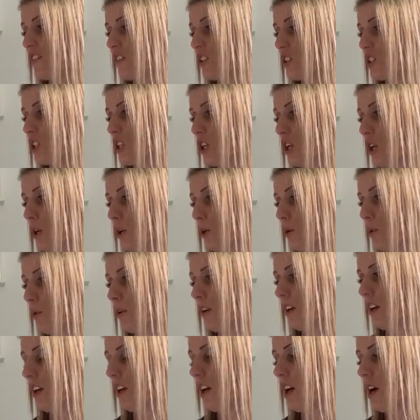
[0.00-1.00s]
for two.
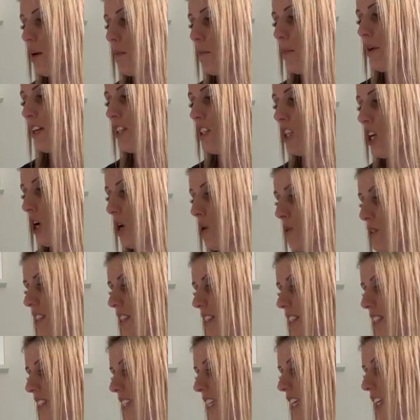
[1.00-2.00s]
My nose
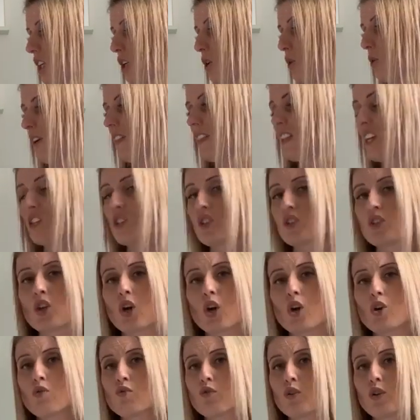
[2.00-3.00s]
has a tickle and there's
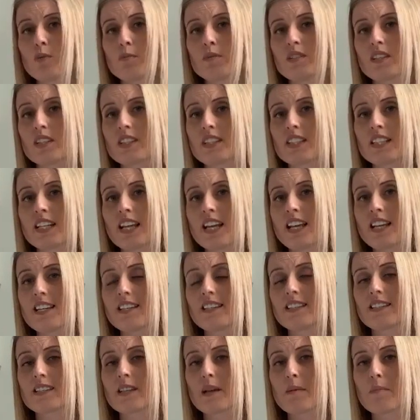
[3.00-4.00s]
no room to
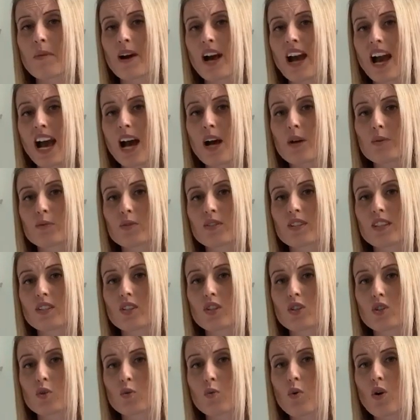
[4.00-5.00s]
sneeze. My house is
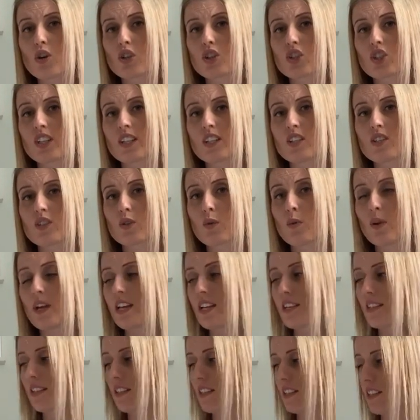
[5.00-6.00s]
a squash and a
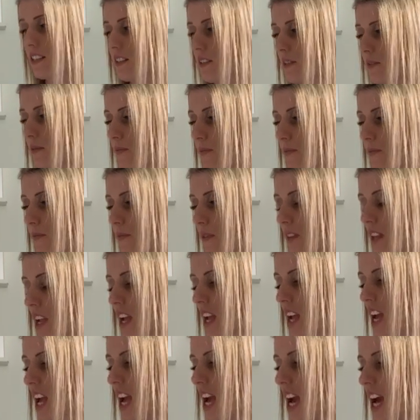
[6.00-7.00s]
squeeze."
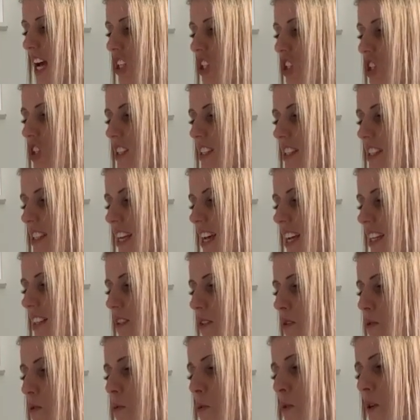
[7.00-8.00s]
And she said,
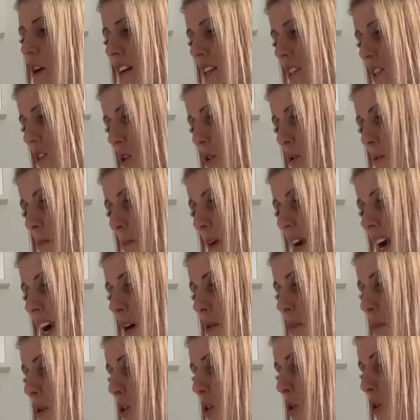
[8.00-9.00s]
"Wise old
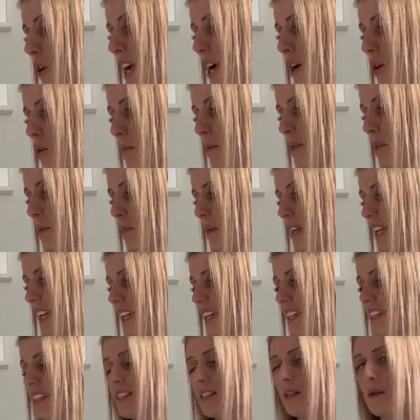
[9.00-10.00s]
man, won't you help me
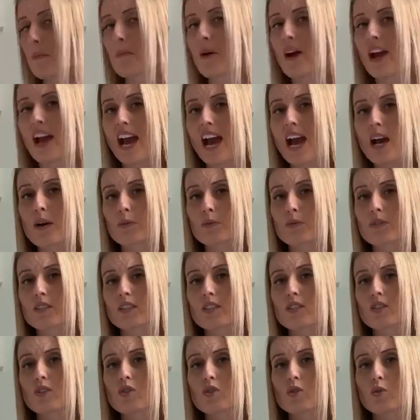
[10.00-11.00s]
please? My house
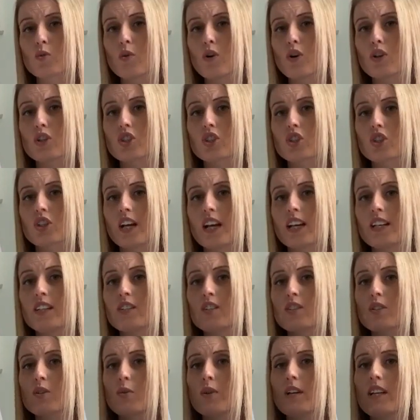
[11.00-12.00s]
is a squash and a
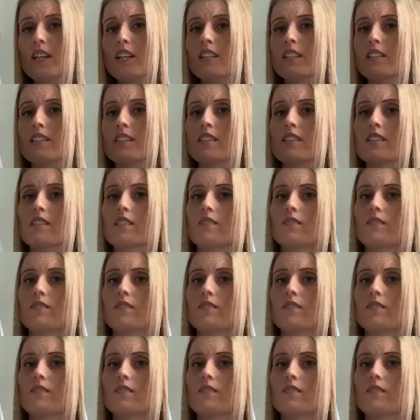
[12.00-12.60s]
squeeze."